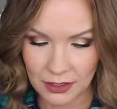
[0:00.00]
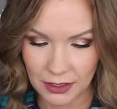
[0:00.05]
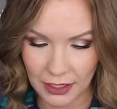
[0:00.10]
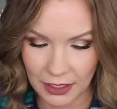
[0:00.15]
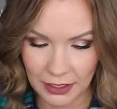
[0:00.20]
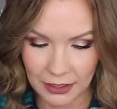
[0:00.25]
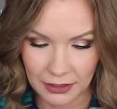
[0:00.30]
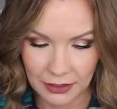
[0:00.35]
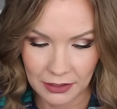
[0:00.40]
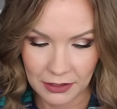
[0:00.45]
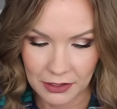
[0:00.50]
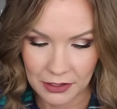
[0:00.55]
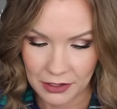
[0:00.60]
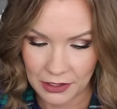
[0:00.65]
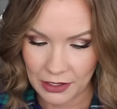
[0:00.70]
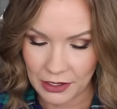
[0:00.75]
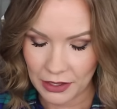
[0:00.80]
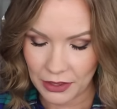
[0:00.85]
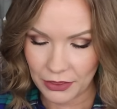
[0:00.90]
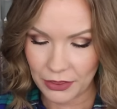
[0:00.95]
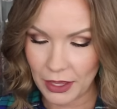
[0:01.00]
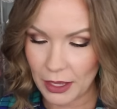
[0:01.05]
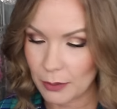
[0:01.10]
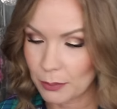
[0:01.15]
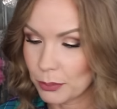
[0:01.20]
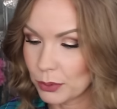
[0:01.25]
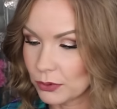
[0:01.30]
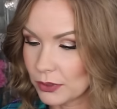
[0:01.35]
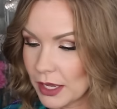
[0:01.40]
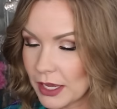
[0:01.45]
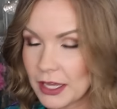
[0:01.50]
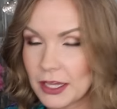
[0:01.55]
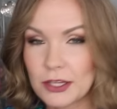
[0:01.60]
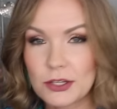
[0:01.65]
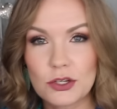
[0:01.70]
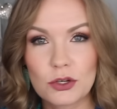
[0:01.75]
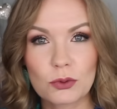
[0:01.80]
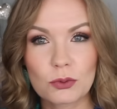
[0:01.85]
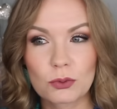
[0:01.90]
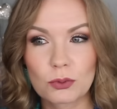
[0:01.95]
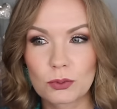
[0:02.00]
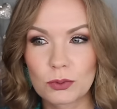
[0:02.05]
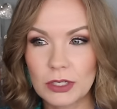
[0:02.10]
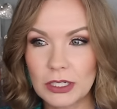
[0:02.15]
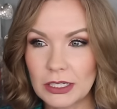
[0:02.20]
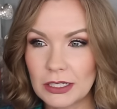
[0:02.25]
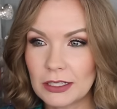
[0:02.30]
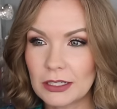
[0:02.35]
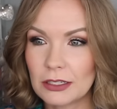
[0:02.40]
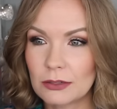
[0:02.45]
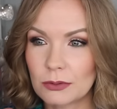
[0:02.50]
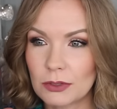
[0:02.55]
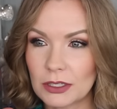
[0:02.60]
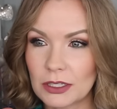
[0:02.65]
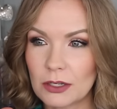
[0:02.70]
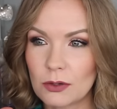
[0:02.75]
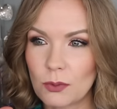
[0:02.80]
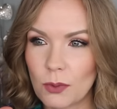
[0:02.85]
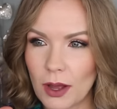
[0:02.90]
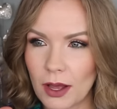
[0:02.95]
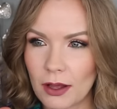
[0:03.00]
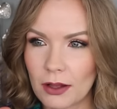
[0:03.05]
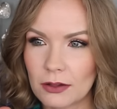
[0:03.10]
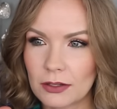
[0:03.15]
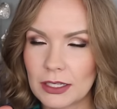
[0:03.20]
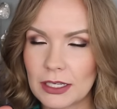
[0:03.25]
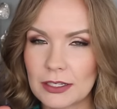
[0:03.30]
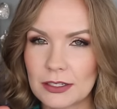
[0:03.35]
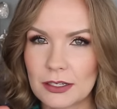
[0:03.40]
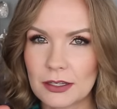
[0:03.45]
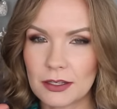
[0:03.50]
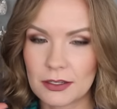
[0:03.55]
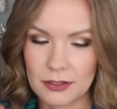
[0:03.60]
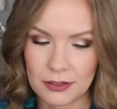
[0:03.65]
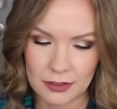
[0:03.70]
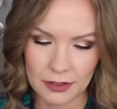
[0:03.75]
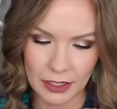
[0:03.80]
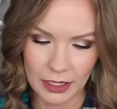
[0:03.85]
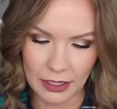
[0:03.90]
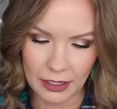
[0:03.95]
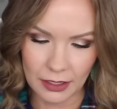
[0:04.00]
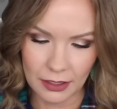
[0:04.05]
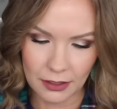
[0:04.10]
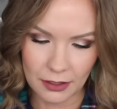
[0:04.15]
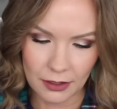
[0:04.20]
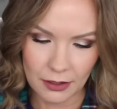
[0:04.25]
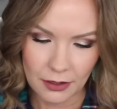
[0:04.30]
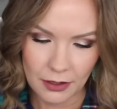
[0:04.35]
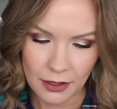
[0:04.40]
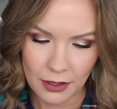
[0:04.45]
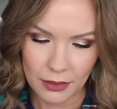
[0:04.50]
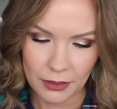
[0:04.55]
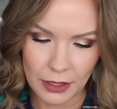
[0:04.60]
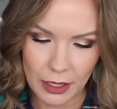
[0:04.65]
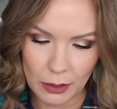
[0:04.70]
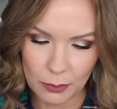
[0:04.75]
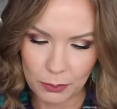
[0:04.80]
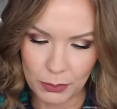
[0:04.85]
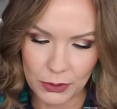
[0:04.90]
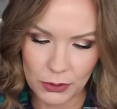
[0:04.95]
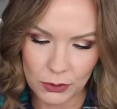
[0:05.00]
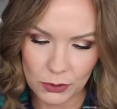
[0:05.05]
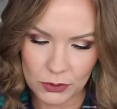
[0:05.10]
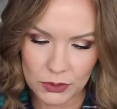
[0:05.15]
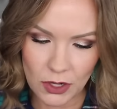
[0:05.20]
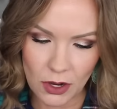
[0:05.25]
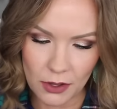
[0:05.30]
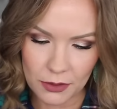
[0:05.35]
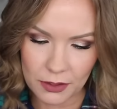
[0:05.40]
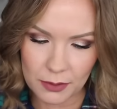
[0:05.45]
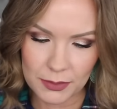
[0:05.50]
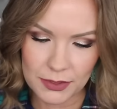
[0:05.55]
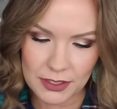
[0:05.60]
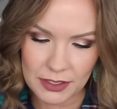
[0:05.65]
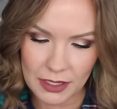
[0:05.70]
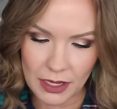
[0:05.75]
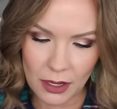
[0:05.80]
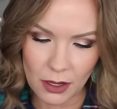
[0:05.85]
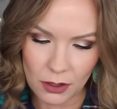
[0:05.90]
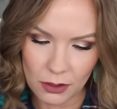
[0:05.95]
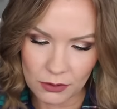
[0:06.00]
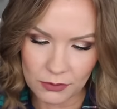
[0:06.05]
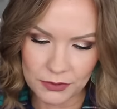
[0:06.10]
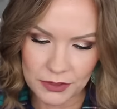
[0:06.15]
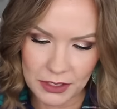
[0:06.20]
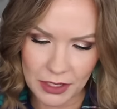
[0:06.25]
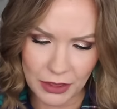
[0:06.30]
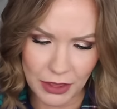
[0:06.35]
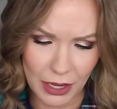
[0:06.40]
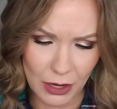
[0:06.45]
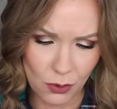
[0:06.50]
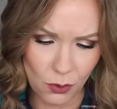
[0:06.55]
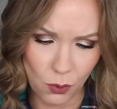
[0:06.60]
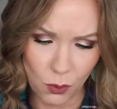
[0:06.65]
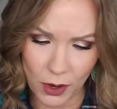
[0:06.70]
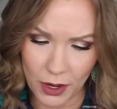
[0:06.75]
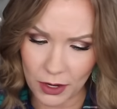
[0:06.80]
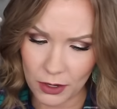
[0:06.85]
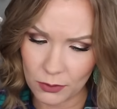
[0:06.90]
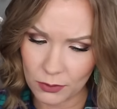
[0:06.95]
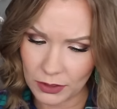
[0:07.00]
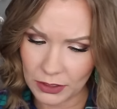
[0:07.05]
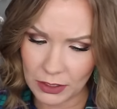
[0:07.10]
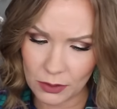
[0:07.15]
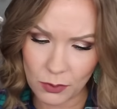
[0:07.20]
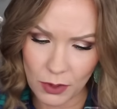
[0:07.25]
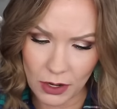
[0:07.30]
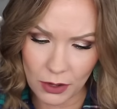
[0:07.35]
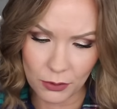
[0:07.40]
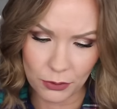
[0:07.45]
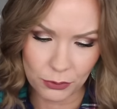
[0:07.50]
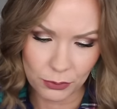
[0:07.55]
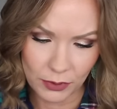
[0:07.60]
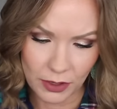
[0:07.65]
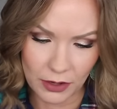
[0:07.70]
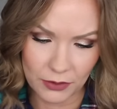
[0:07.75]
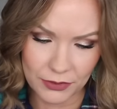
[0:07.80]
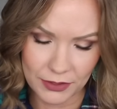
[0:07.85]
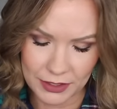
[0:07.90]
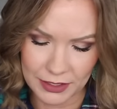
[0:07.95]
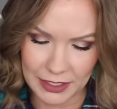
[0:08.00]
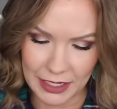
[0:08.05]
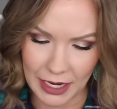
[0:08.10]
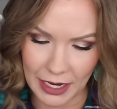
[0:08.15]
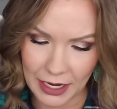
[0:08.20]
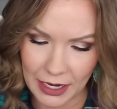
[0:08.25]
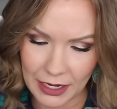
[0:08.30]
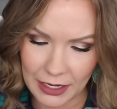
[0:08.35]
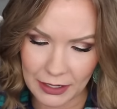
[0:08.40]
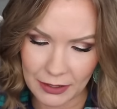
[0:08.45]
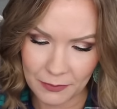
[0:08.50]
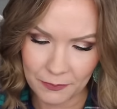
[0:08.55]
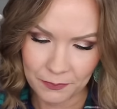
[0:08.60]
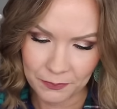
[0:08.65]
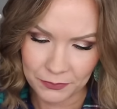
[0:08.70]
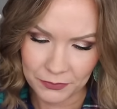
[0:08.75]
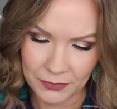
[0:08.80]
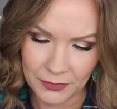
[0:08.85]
Like, they blend really, really well into the skin. They build on themselves. They wear really well throughout the day.